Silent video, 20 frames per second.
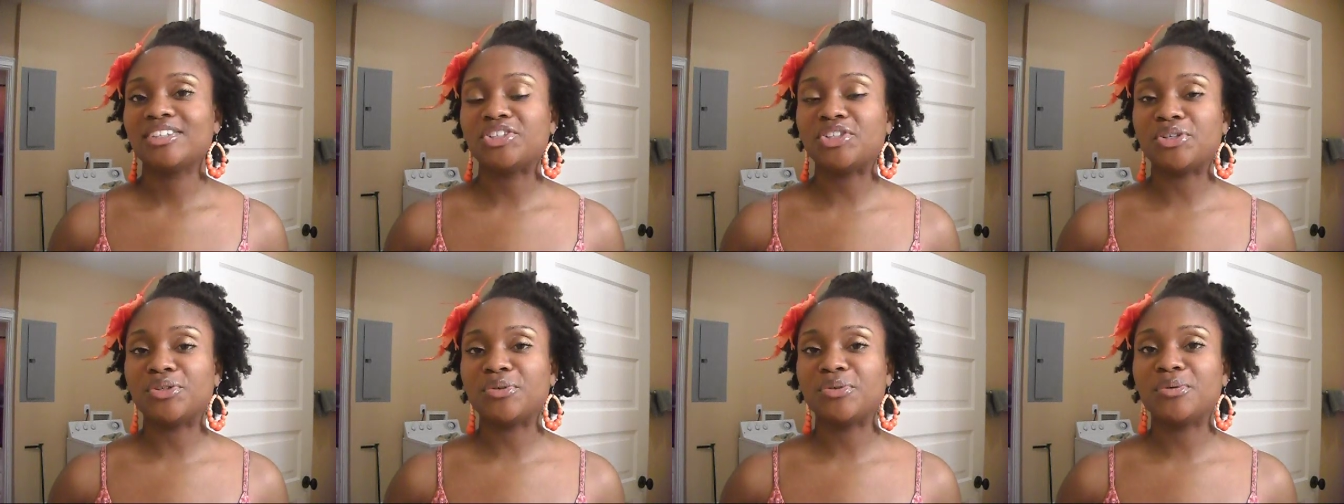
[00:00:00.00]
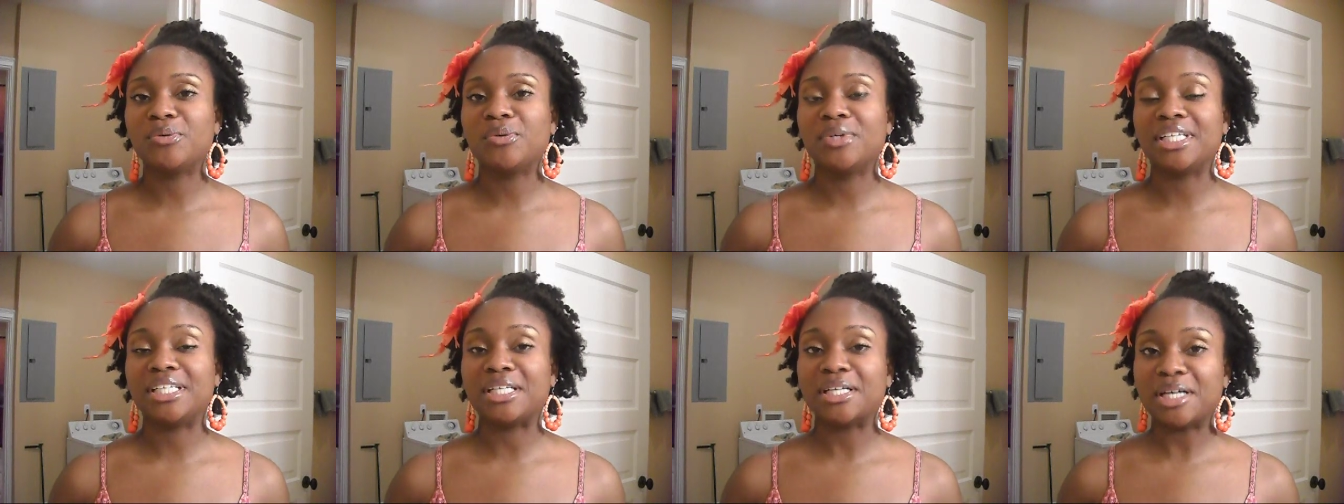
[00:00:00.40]
do
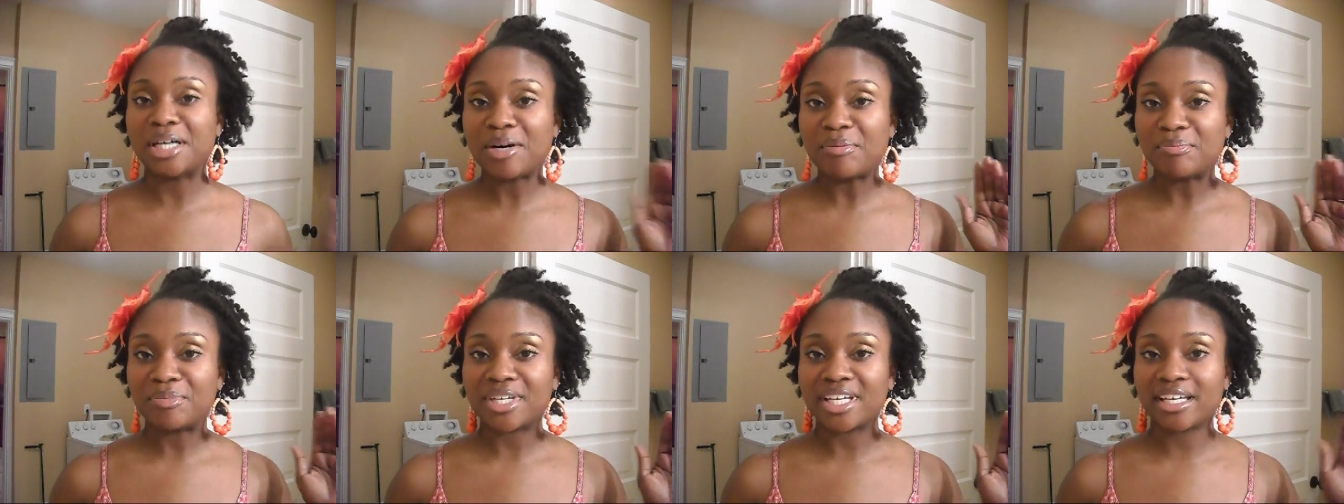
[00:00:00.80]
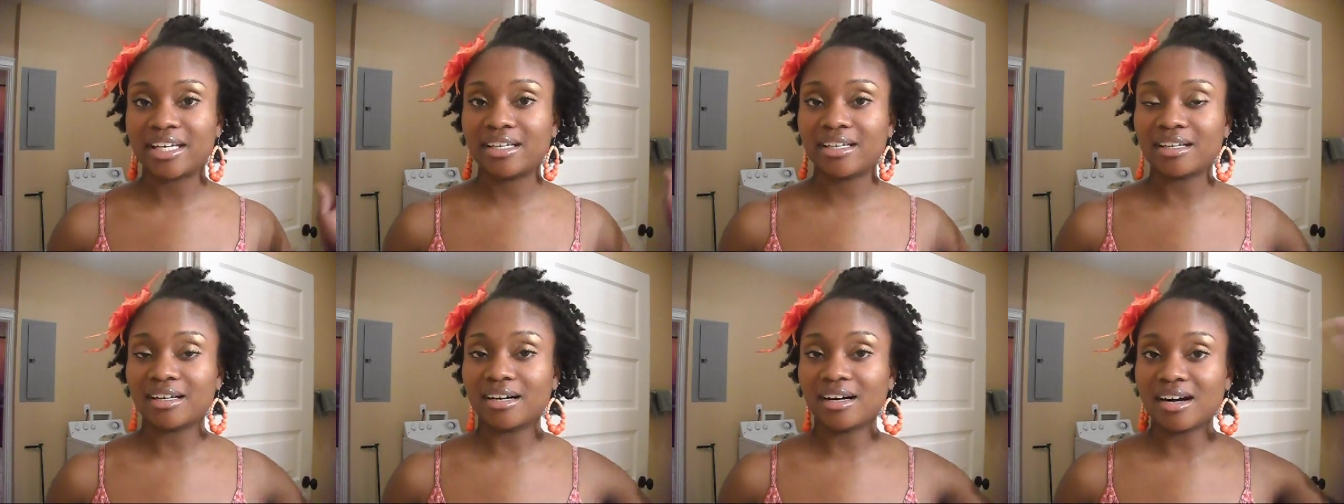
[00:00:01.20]
an
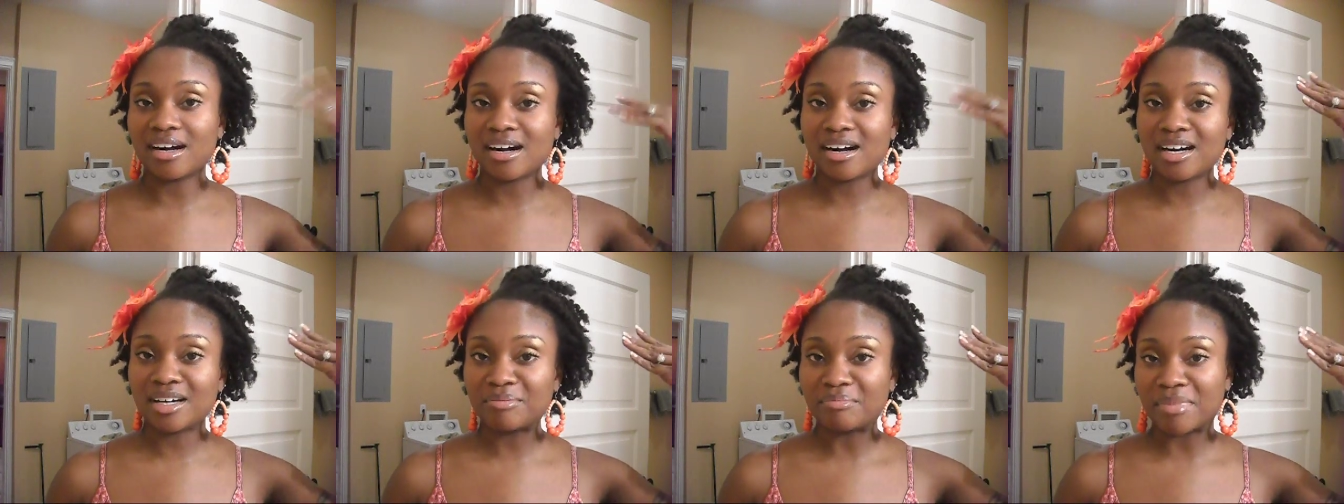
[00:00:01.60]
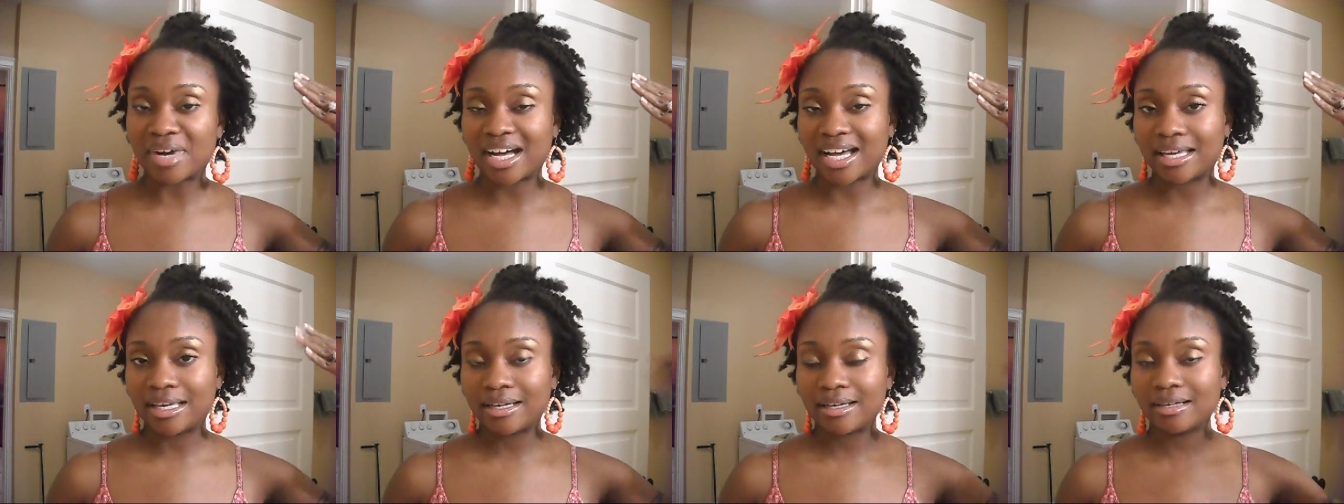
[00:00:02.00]
update on
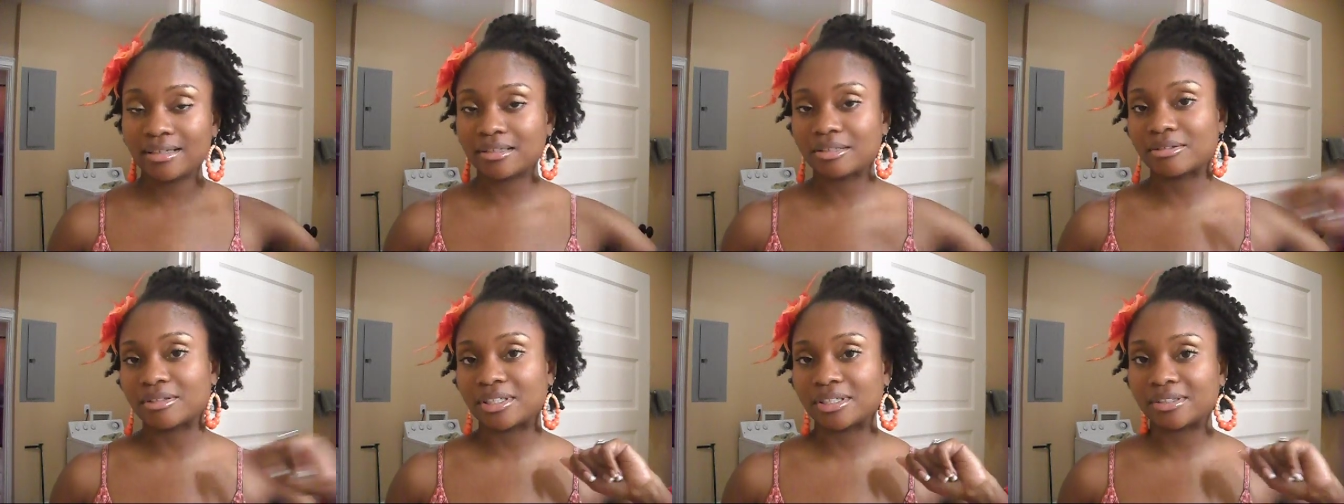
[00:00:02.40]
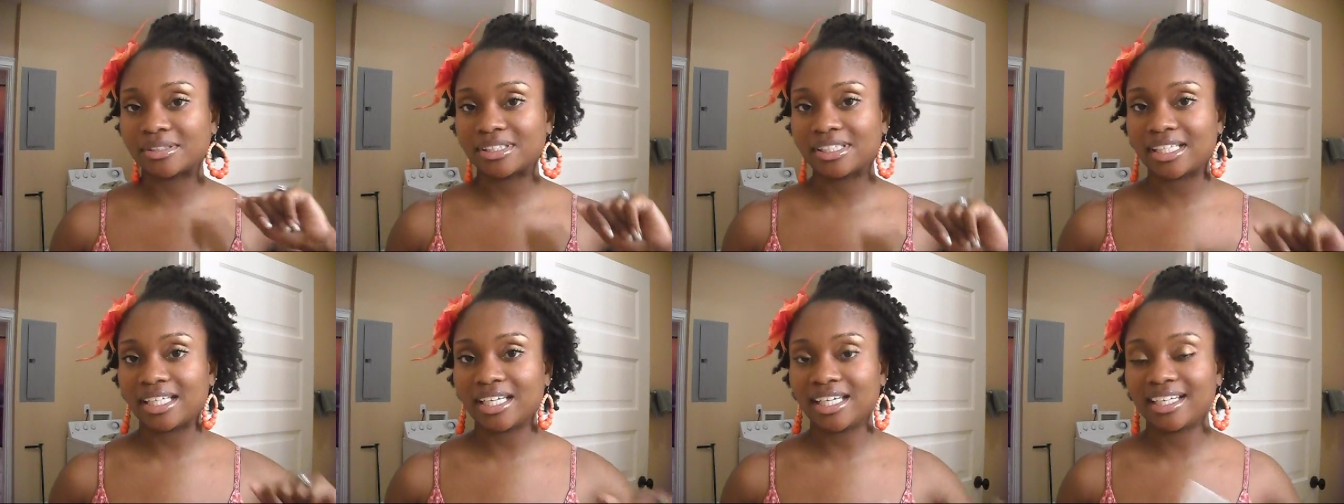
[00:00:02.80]
my hair
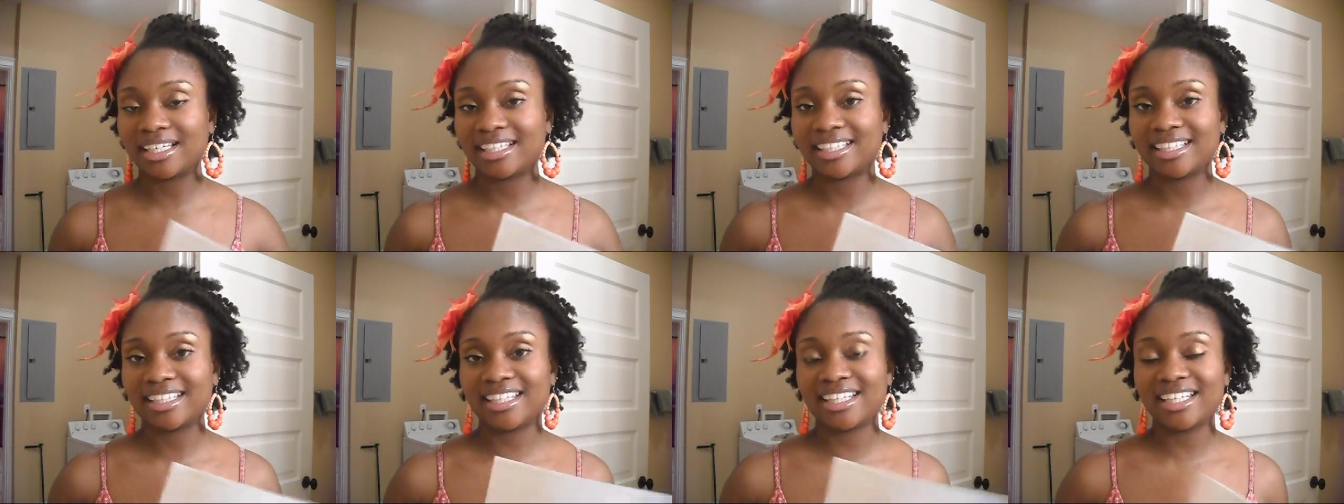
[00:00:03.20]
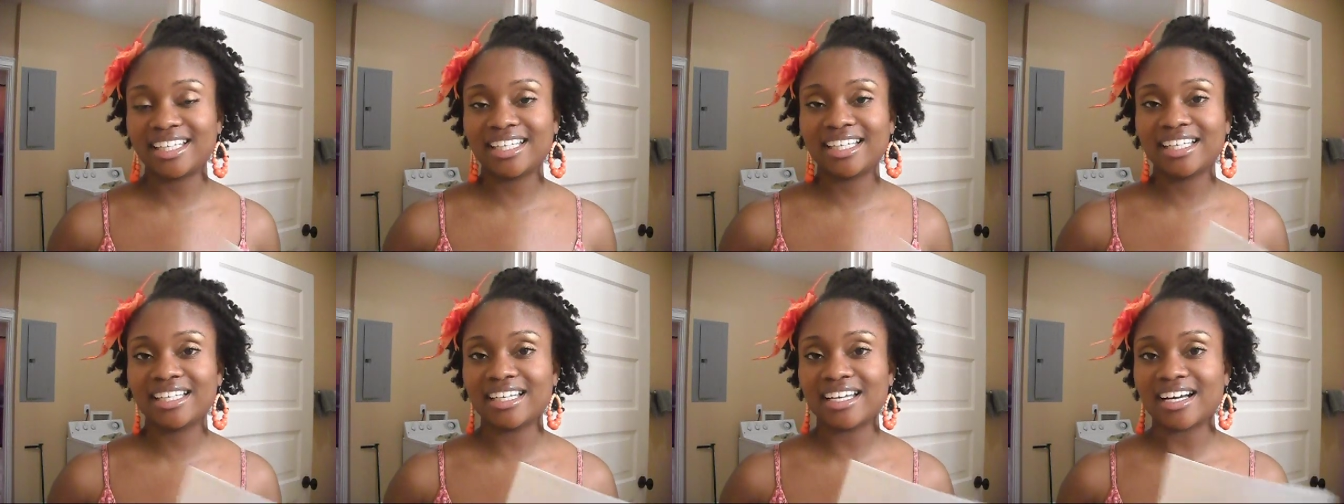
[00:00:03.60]
growth and
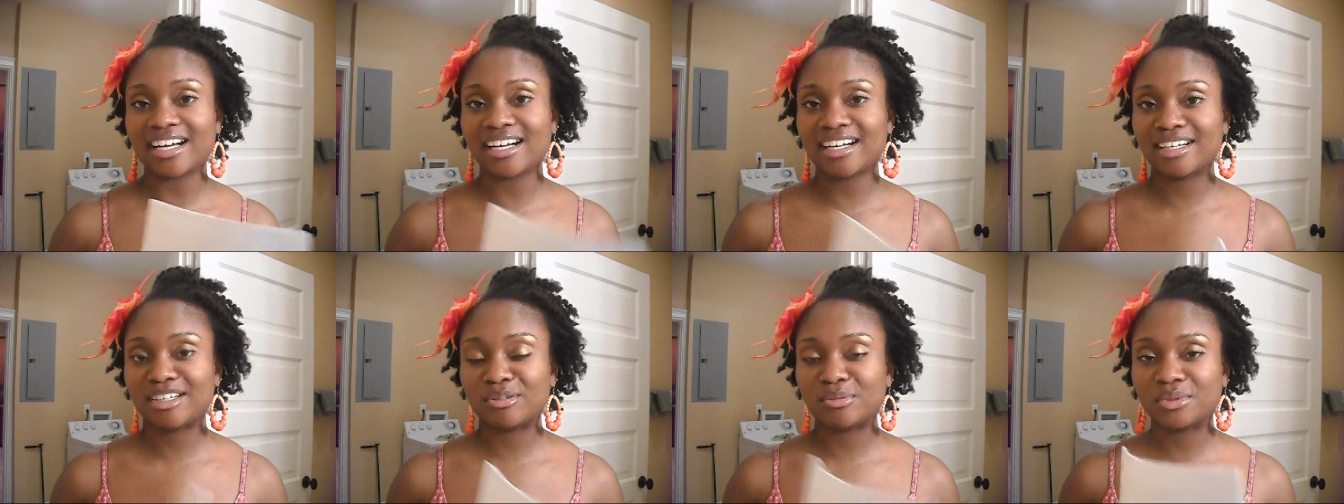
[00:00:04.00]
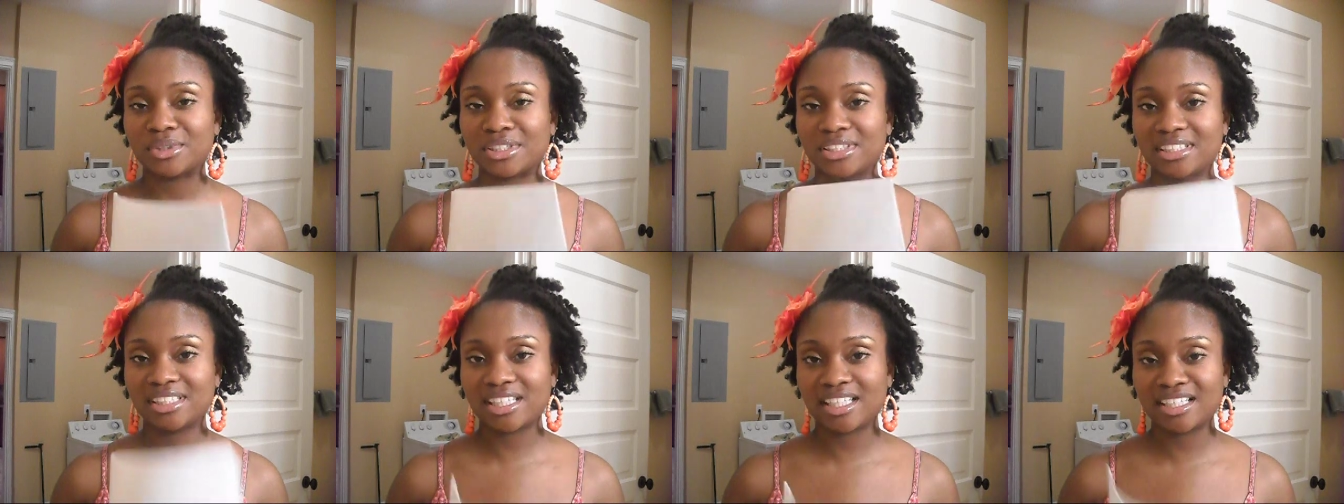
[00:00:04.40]
then I
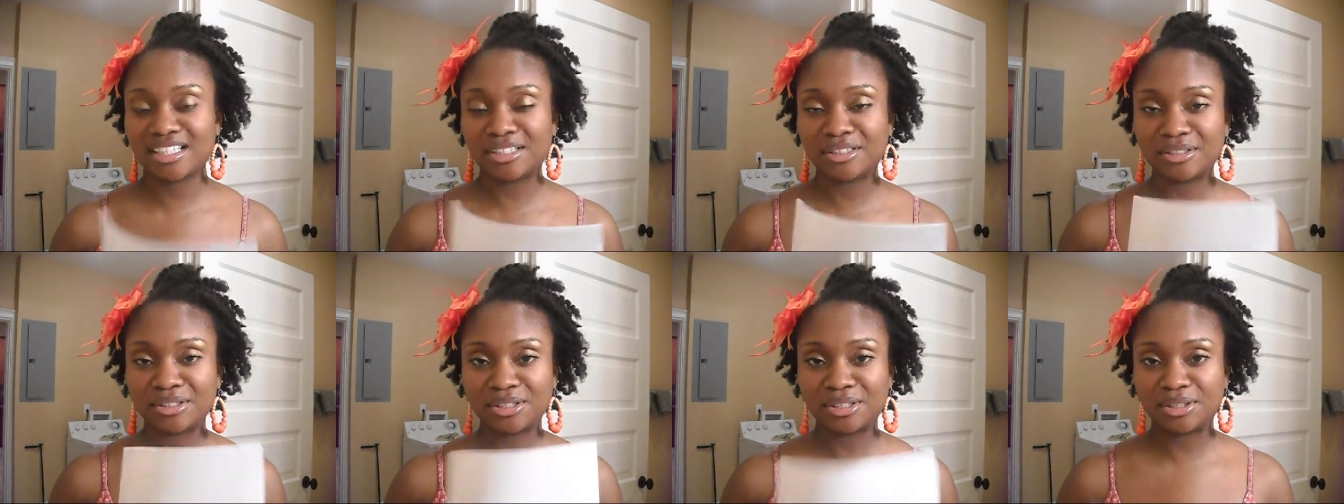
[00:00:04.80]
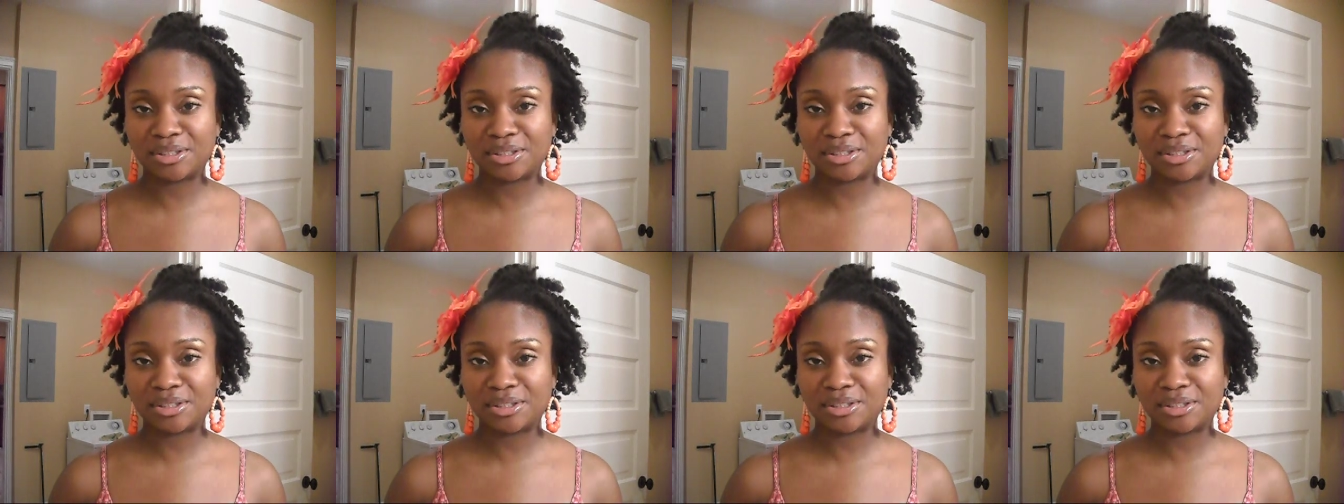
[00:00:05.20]
will tell